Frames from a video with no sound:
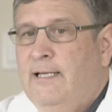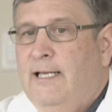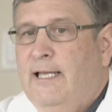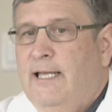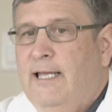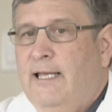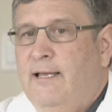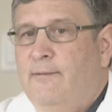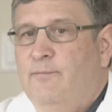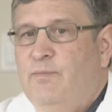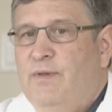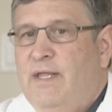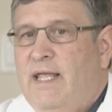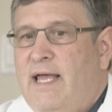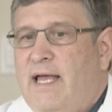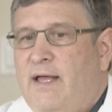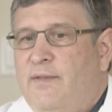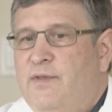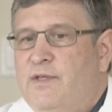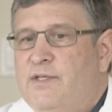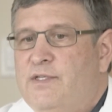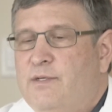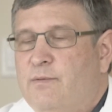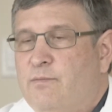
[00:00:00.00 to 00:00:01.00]
and
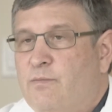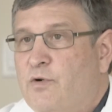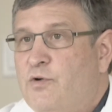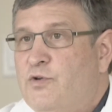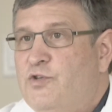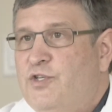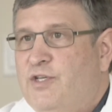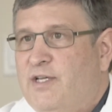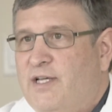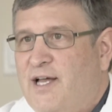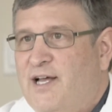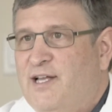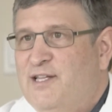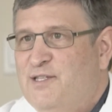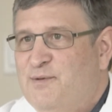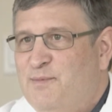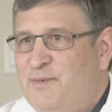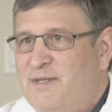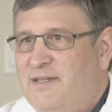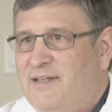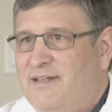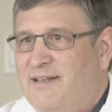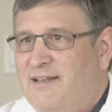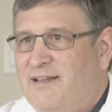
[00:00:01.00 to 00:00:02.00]
had this emerging
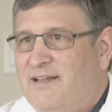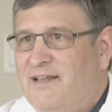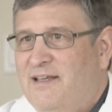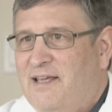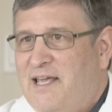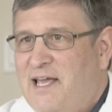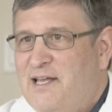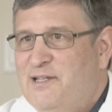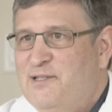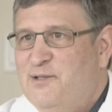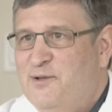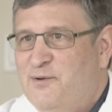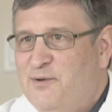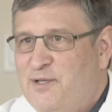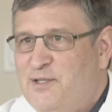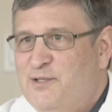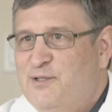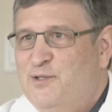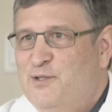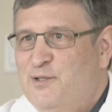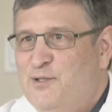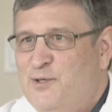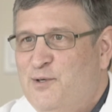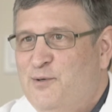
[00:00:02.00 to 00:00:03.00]
Huntsman Cancer
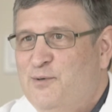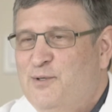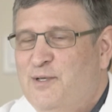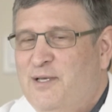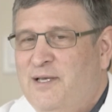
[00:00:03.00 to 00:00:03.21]
Institute.